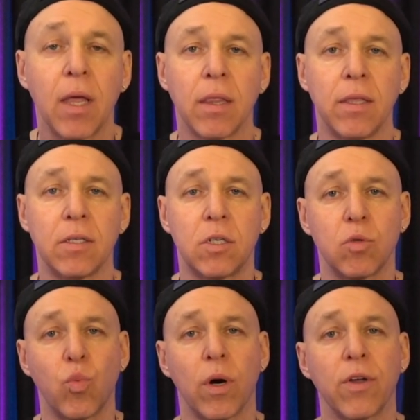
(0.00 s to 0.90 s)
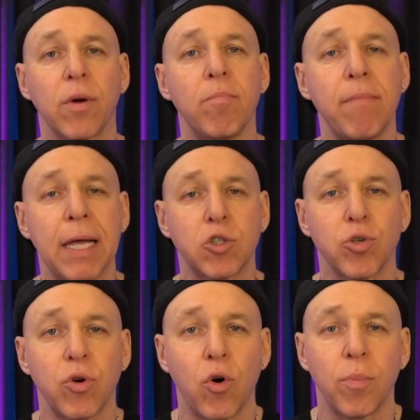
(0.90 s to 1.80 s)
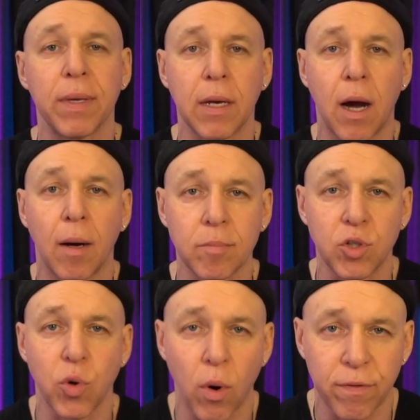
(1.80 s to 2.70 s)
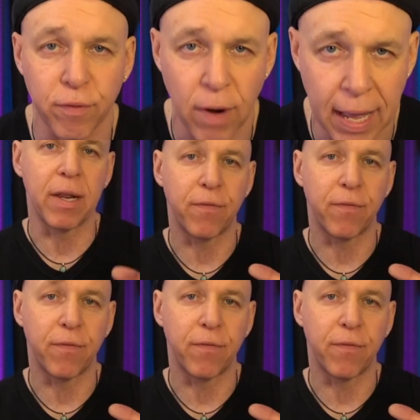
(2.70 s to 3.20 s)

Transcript: This is where your metronome becomes your friend.